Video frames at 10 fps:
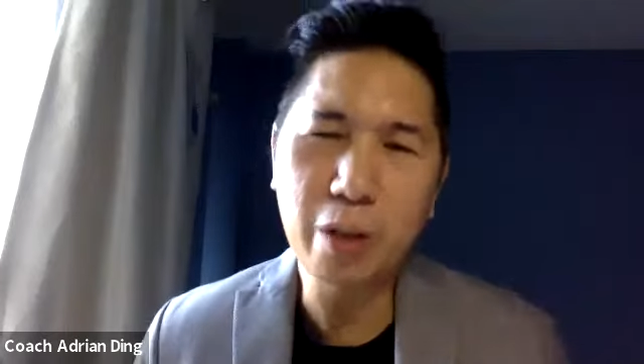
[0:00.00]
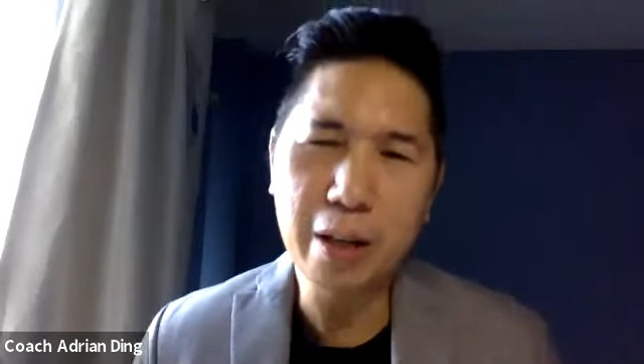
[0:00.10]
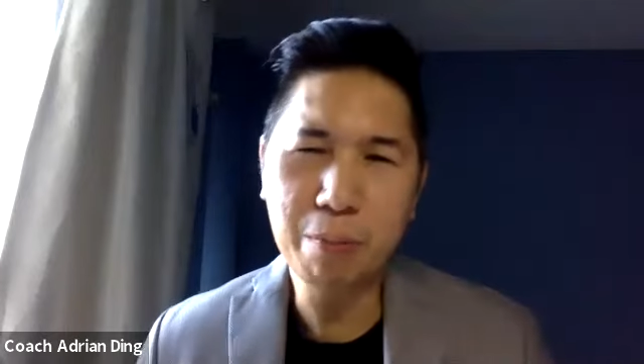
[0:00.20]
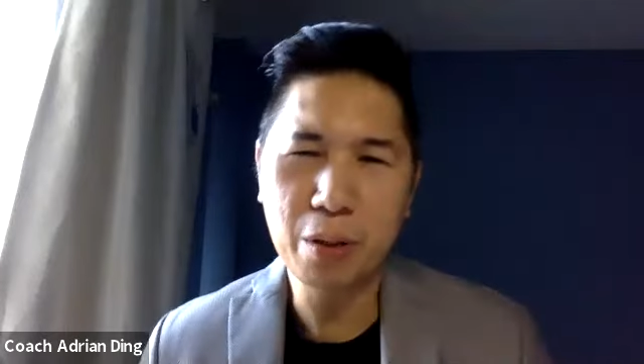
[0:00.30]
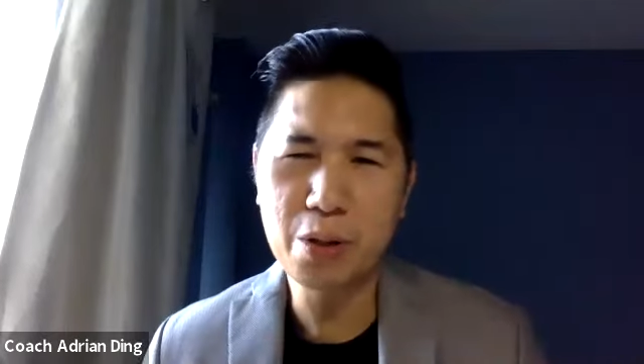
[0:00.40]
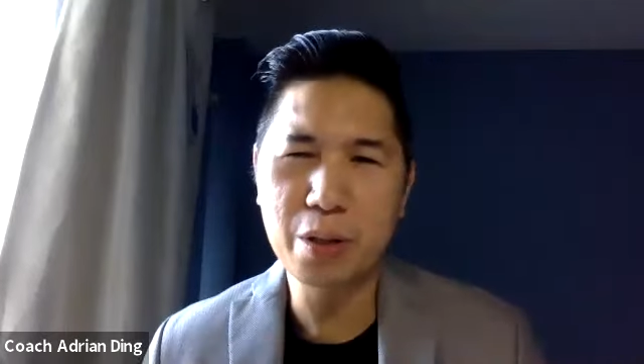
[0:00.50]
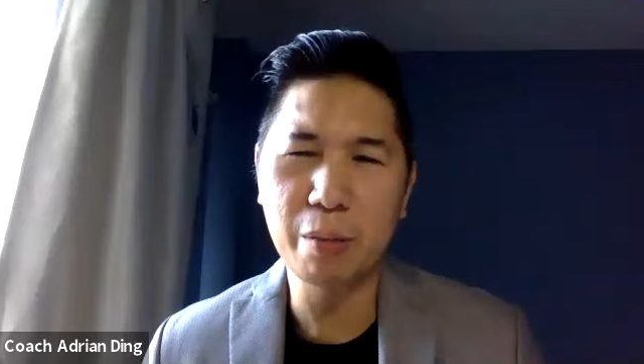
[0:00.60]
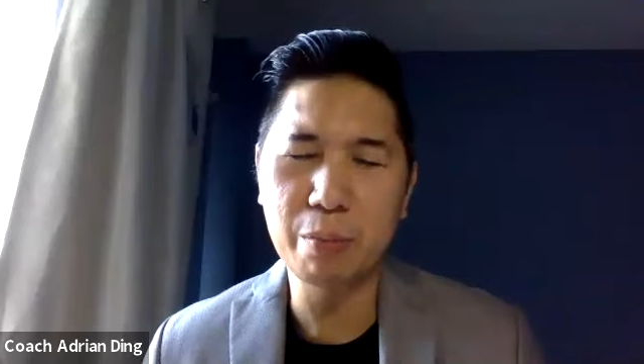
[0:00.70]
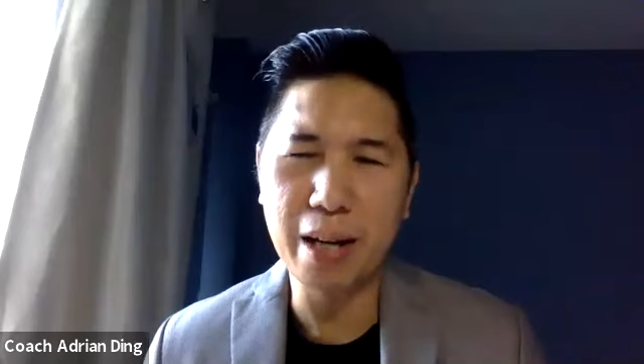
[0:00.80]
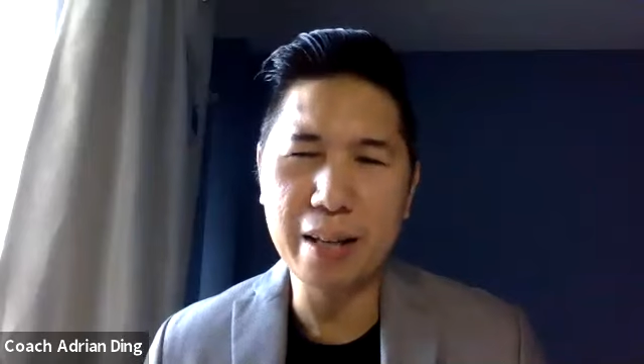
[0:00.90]
why
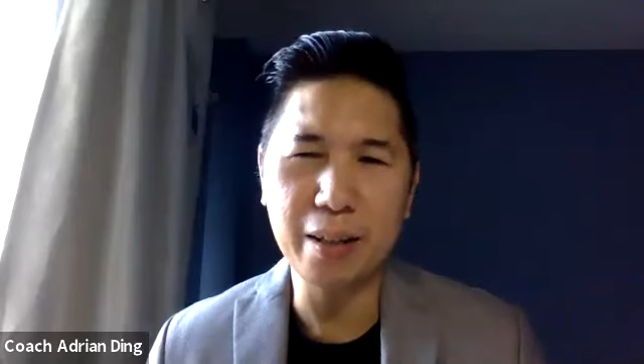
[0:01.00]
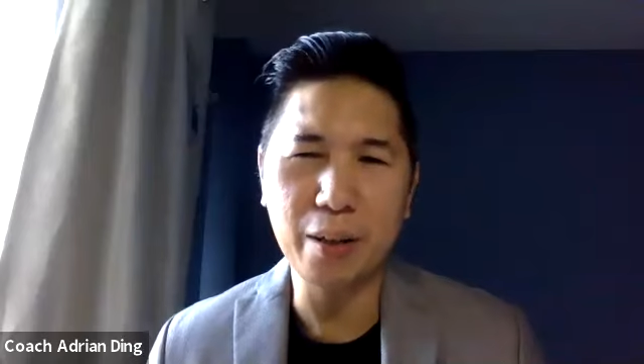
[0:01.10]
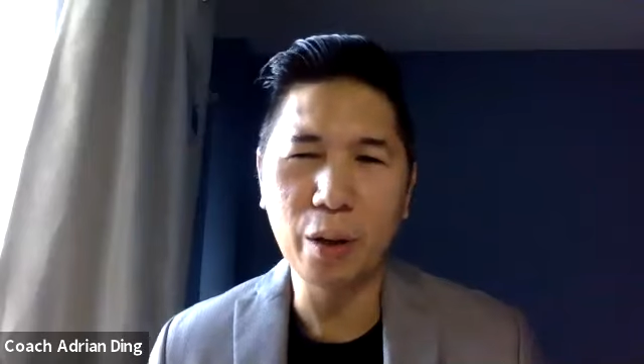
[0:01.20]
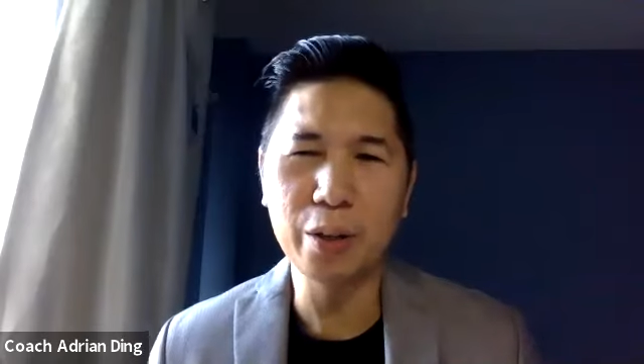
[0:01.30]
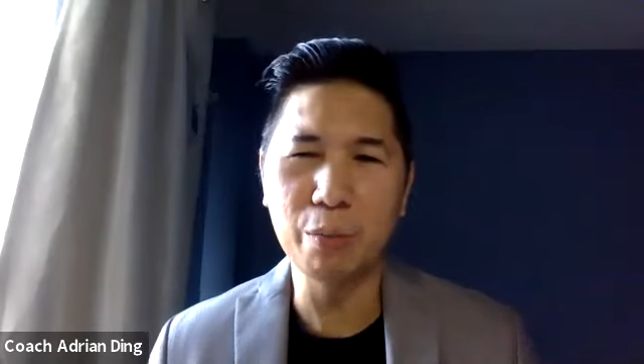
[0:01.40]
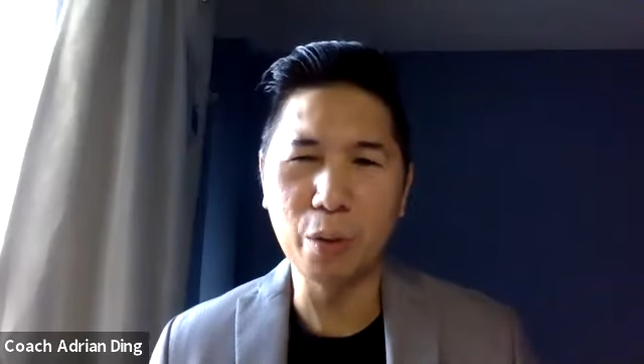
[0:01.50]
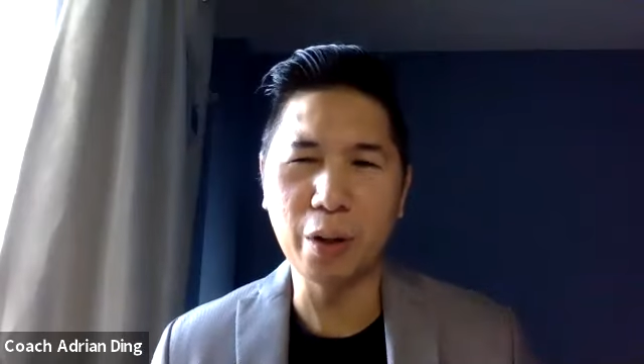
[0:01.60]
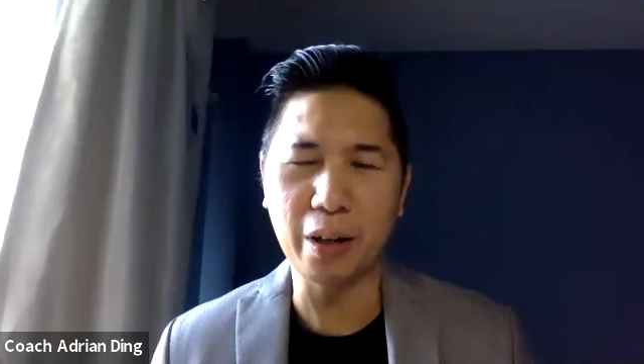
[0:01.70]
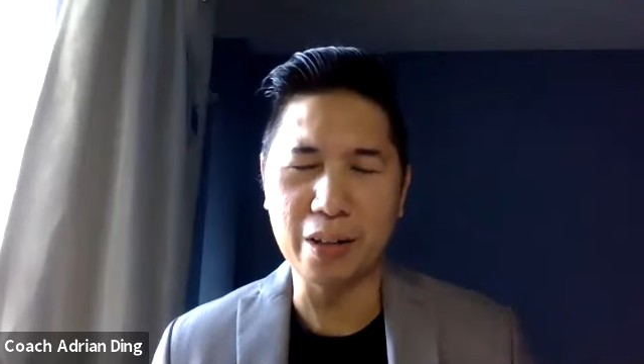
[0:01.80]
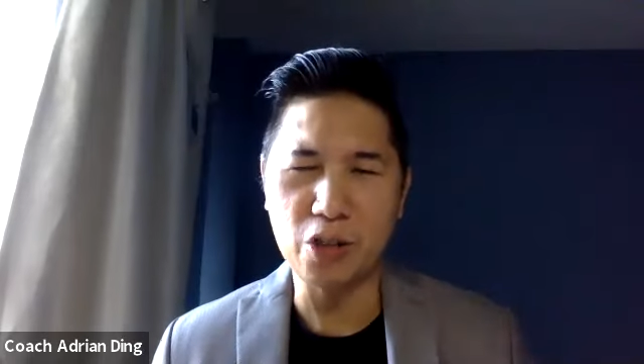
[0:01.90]
personal branding, all the
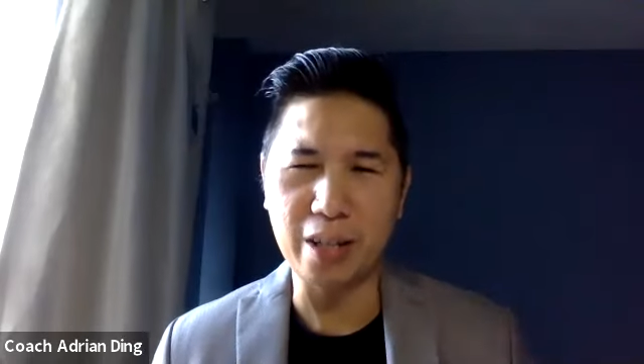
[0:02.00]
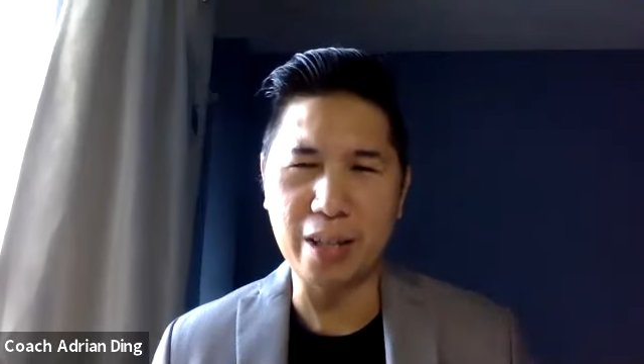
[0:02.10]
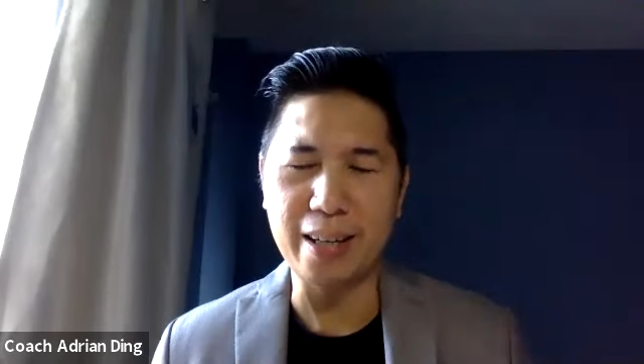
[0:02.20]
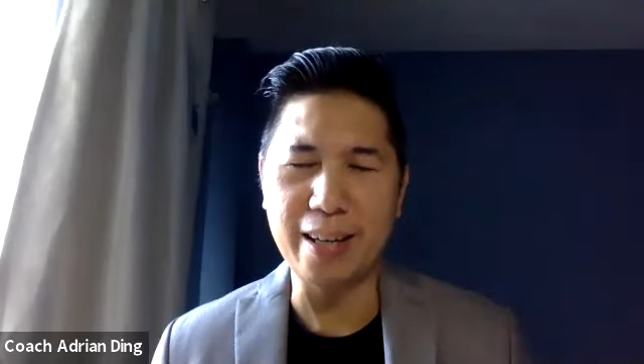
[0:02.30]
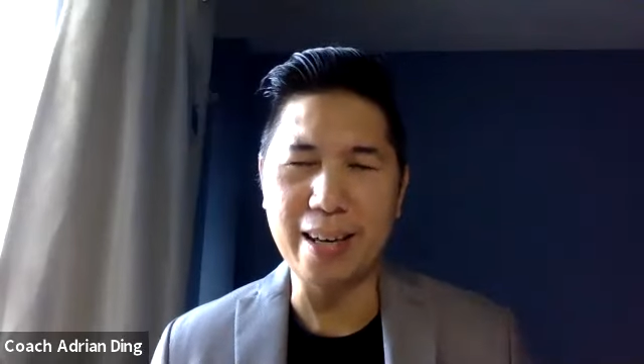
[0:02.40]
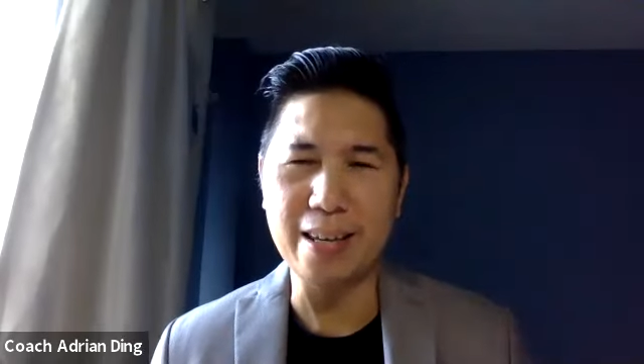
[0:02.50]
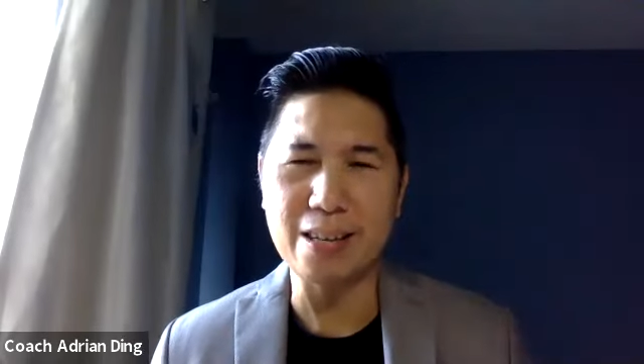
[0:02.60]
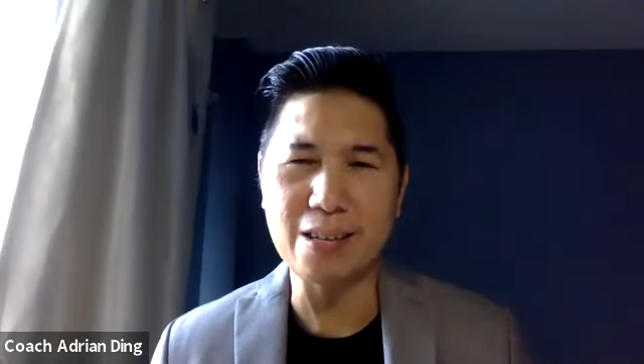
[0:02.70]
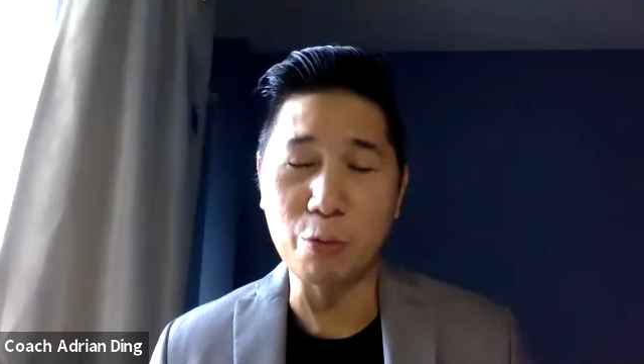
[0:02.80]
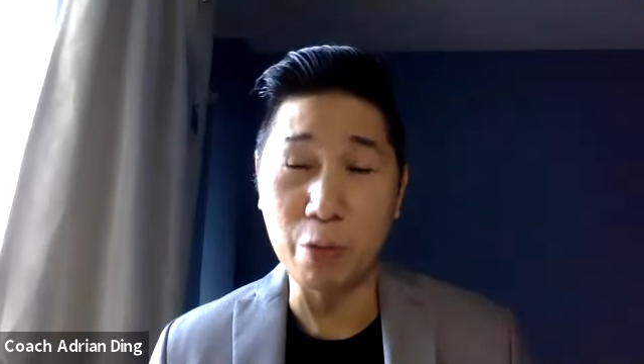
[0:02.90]
more, Jiggy,
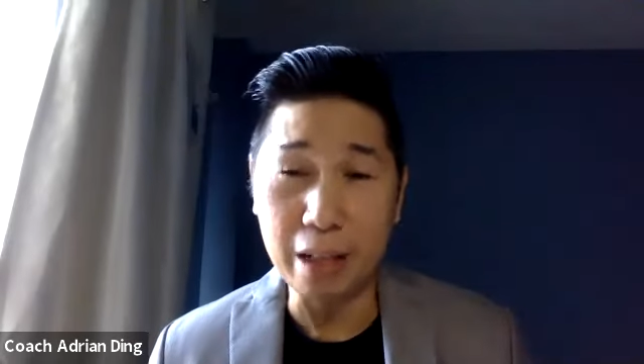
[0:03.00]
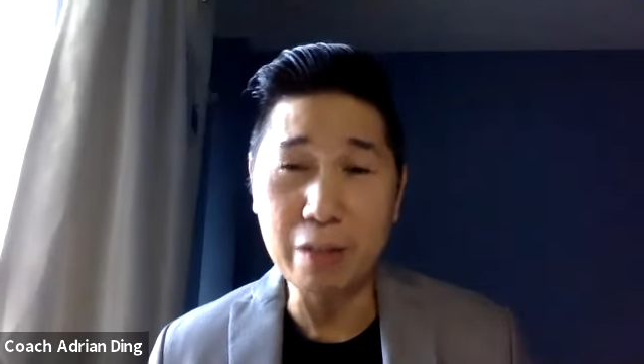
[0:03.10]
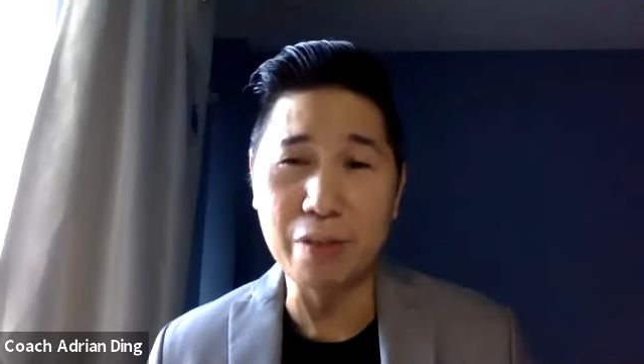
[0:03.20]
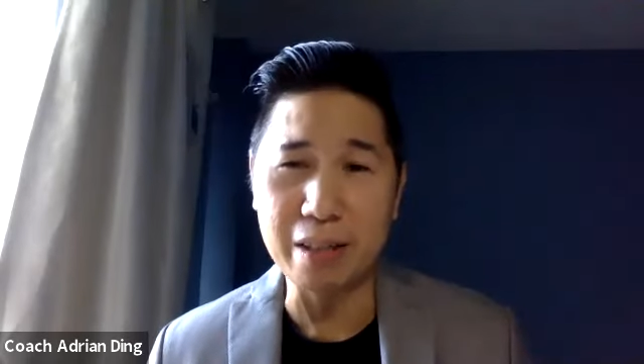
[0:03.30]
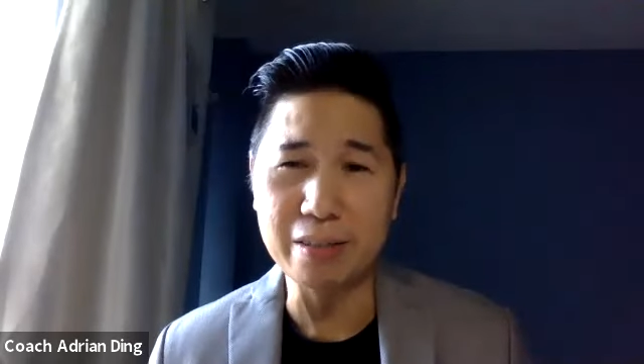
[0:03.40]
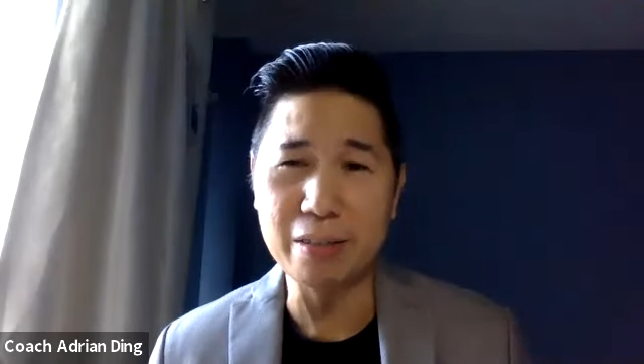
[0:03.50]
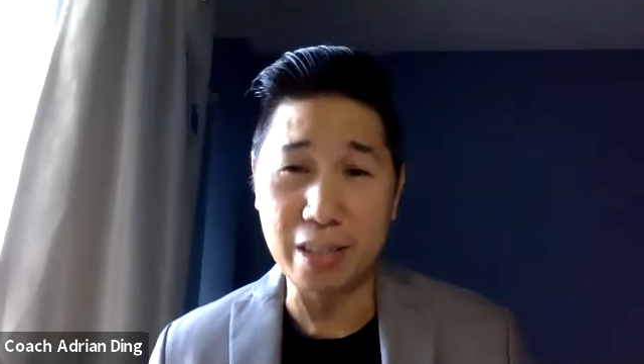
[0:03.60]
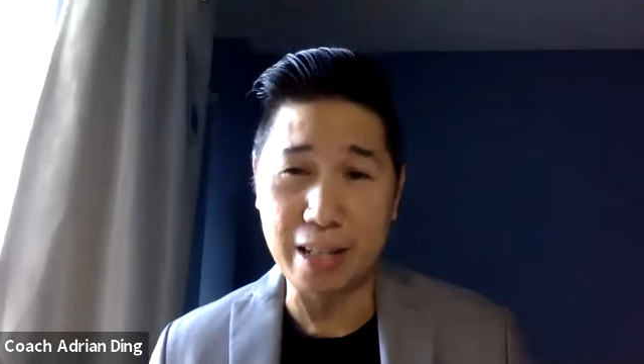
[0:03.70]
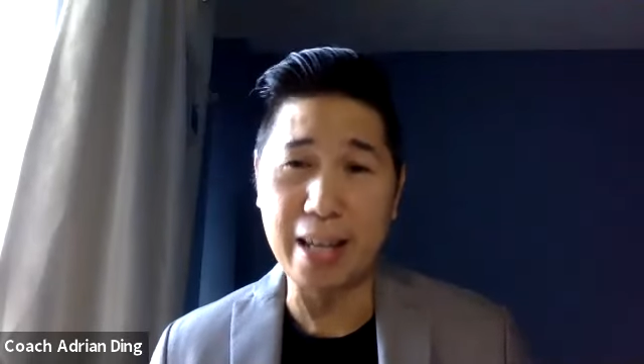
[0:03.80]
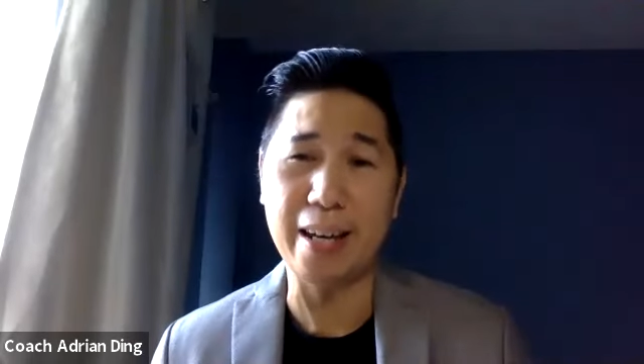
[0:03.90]
is relevant
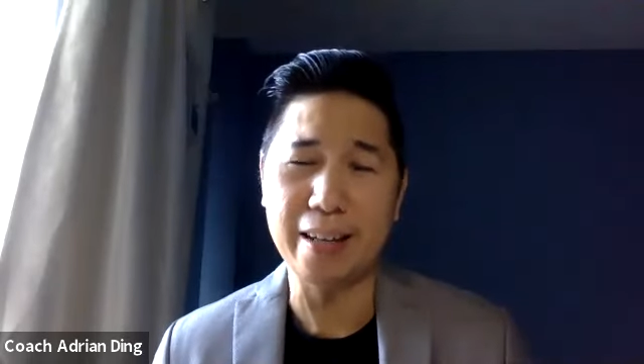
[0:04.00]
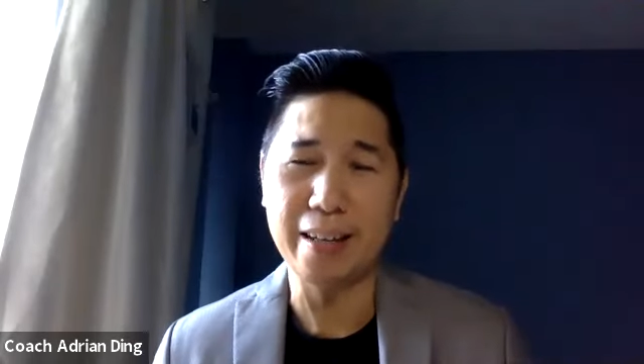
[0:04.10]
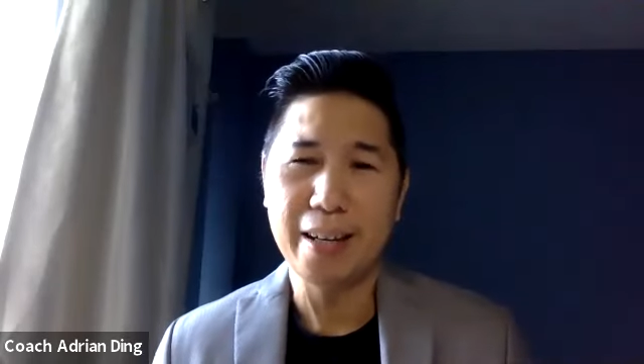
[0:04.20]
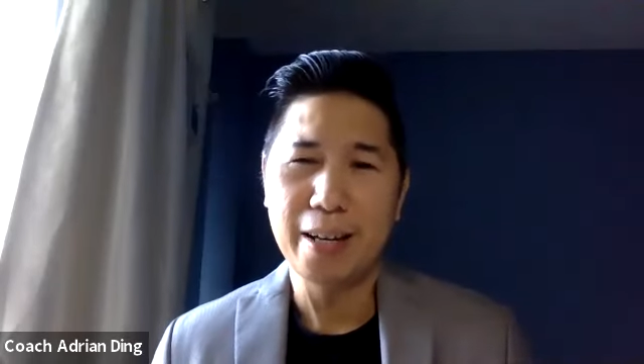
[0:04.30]
today. Okay.